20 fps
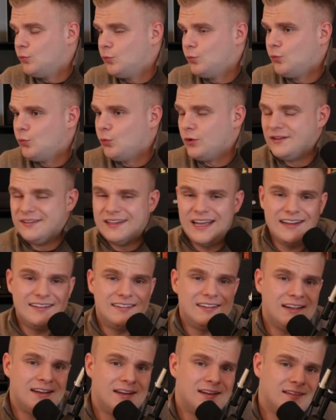With
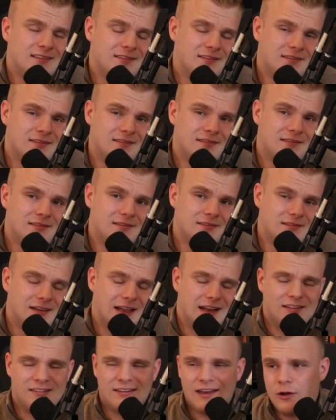dating, in
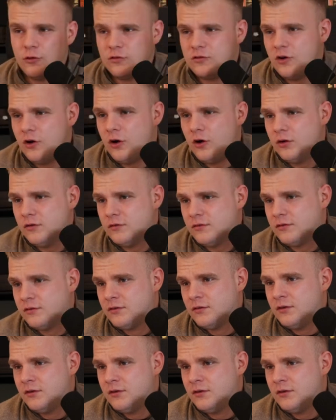sales calls,